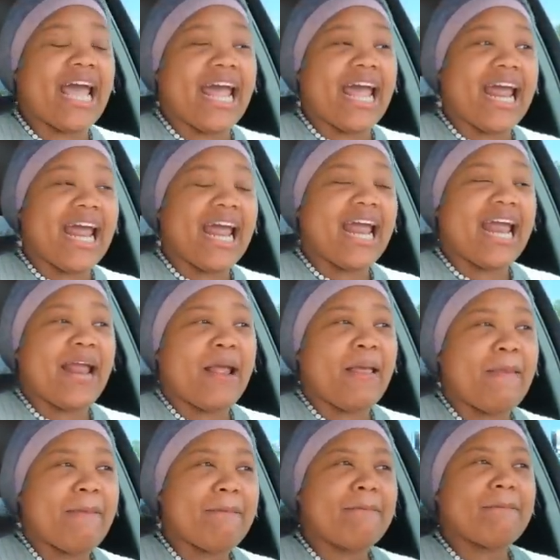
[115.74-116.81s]

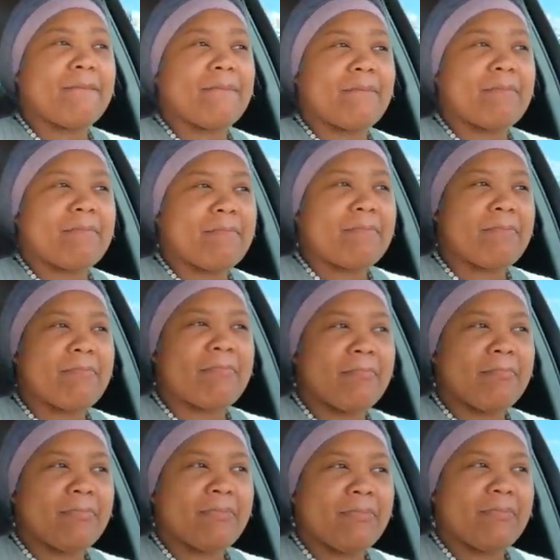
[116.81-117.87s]

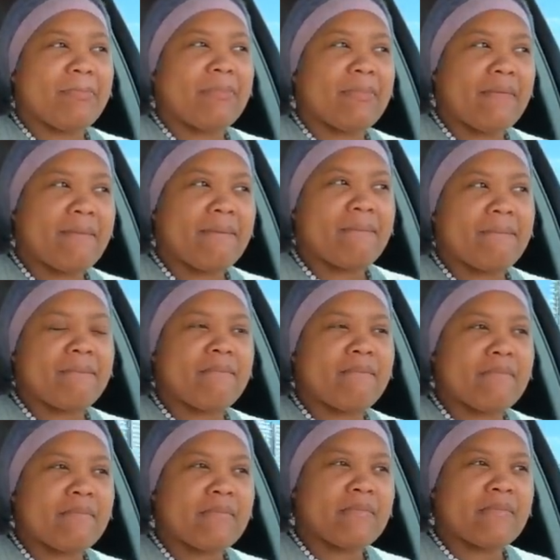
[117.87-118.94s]

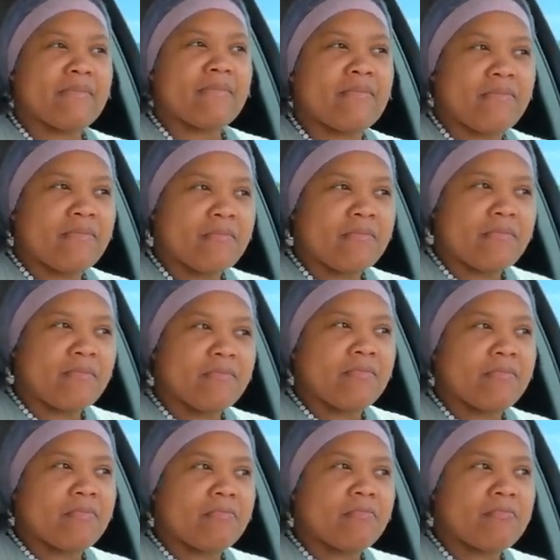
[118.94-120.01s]

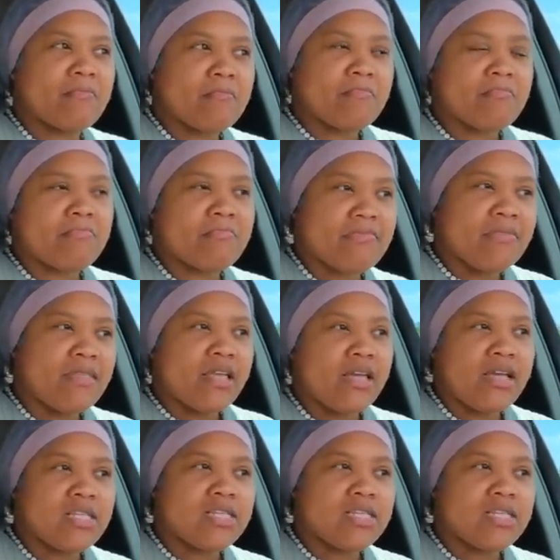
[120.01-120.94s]
[no speech]